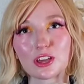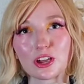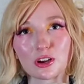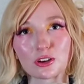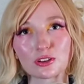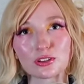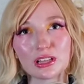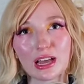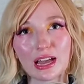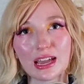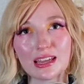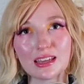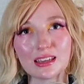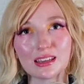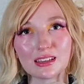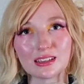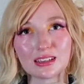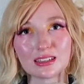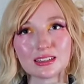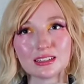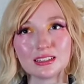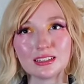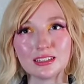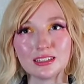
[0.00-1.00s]
they're like
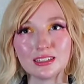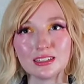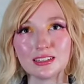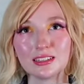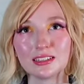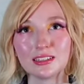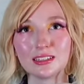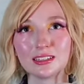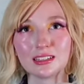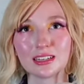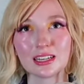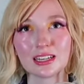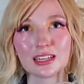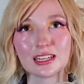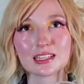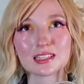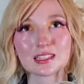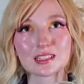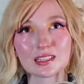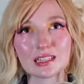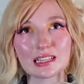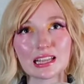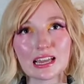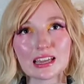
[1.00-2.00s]

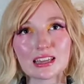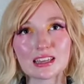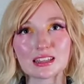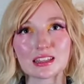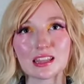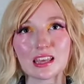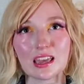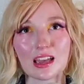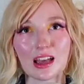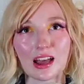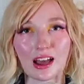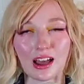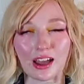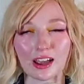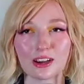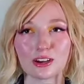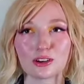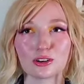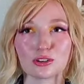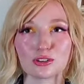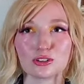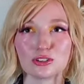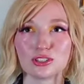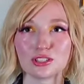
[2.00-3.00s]
it's like they
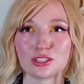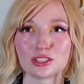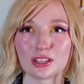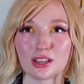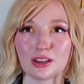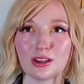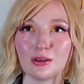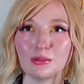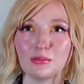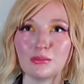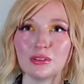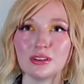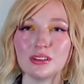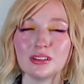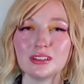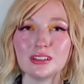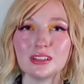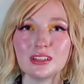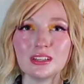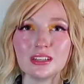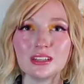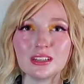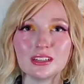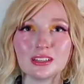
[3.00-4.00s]
hired some...